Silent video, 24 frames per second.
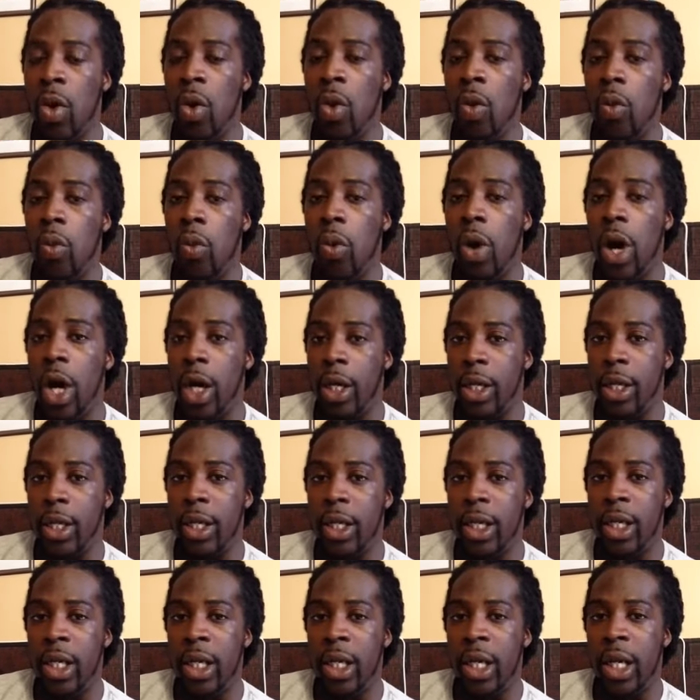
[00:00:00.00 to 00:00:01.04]
One,
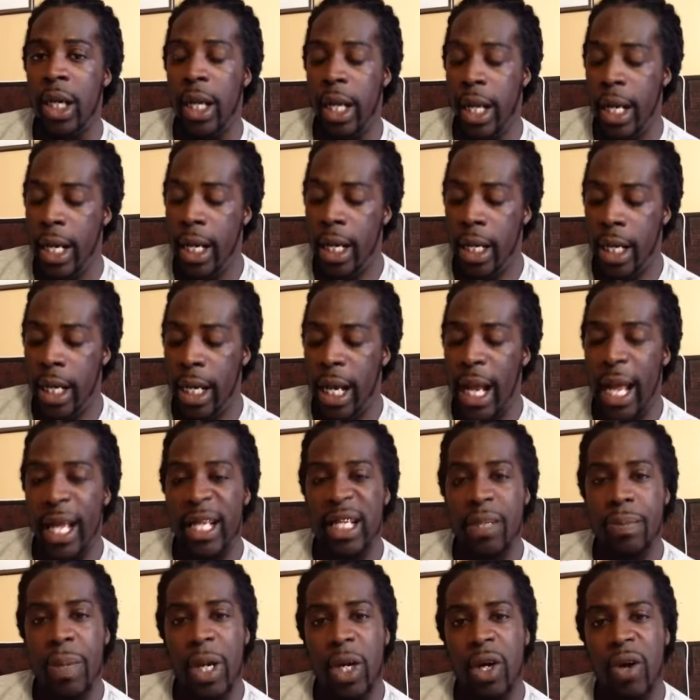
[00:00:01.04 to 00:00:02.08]
in the
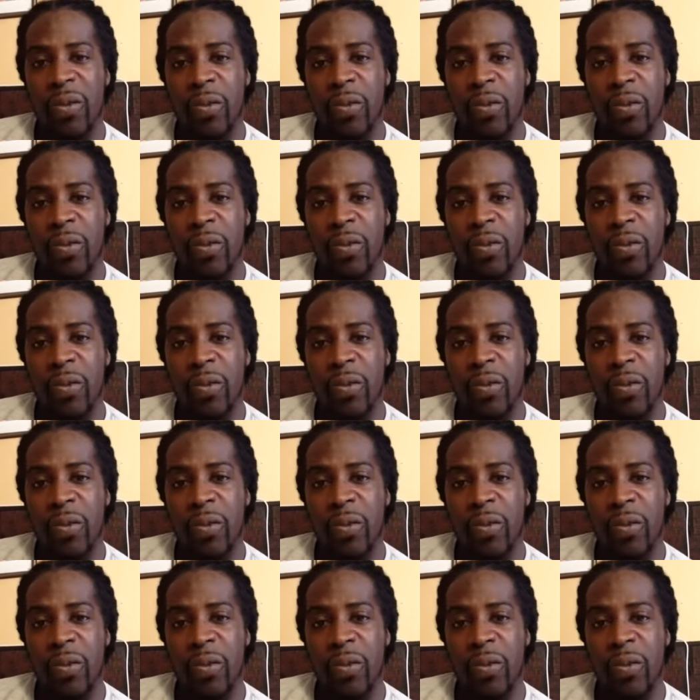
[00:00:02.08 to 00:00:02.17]
aspect of